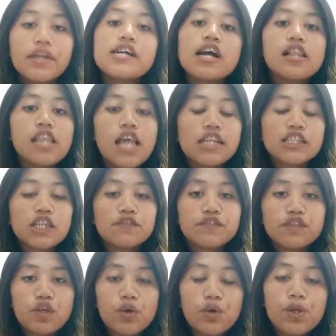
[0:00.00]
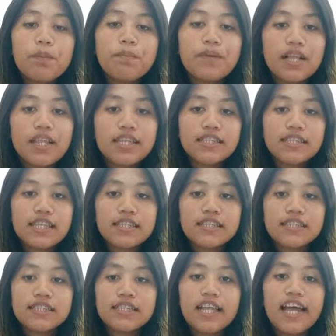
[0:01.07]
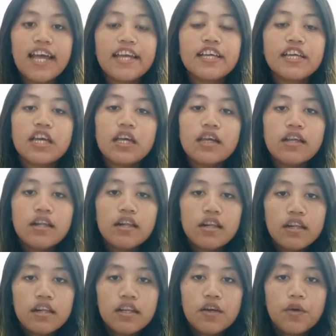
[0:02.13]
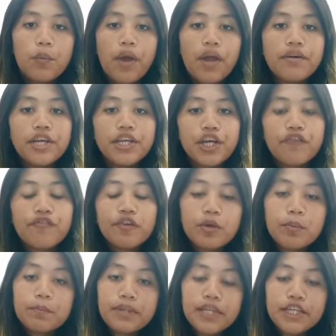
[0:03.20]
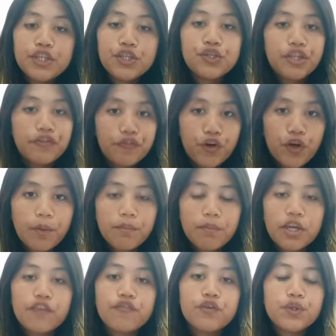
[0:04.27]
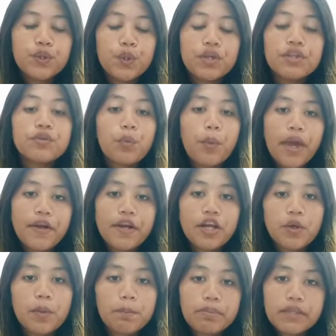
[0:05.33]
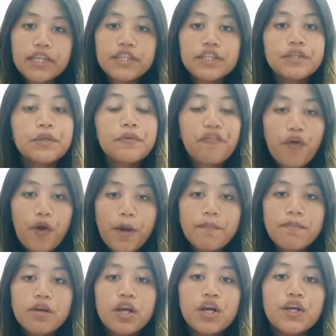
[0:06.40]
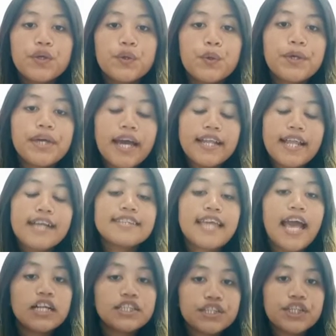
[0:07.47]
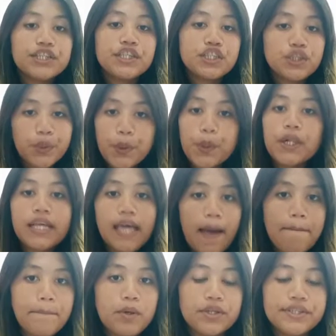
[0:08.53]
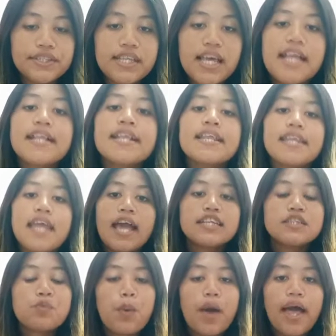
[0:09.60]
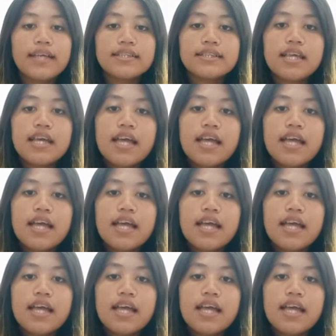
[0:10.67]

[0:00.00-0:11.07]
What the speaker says: are a lot of school policies like wearing of a complete uniform. If you don't wear a complete uniform, you cannot enter the school campus. Next was